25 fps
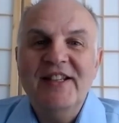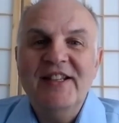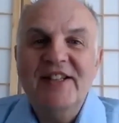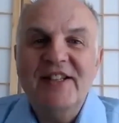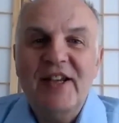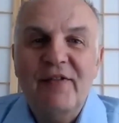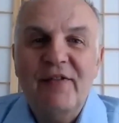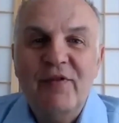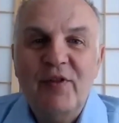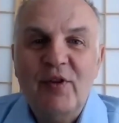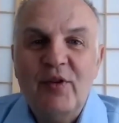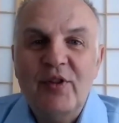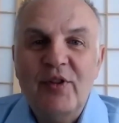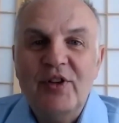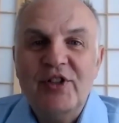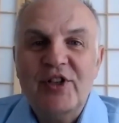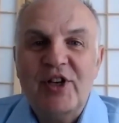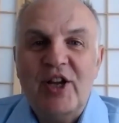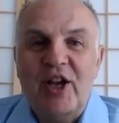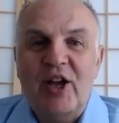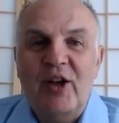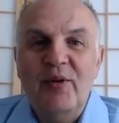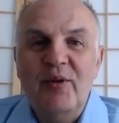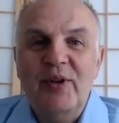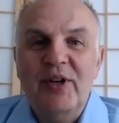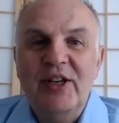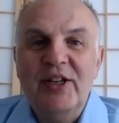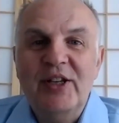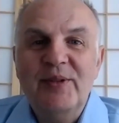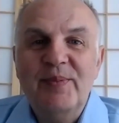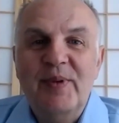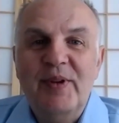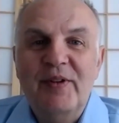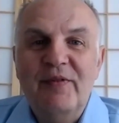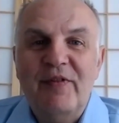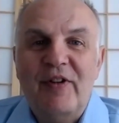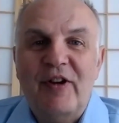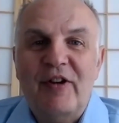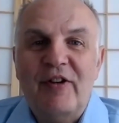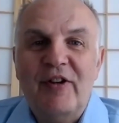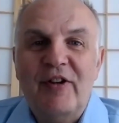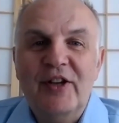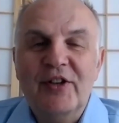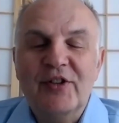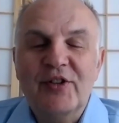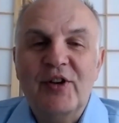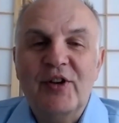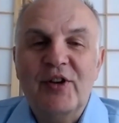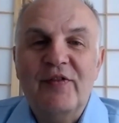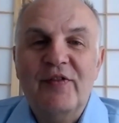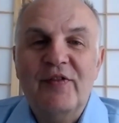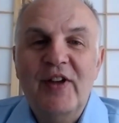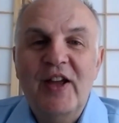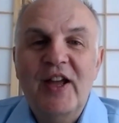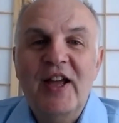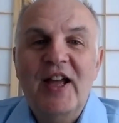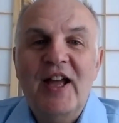to have you on the show, and it's been very sort of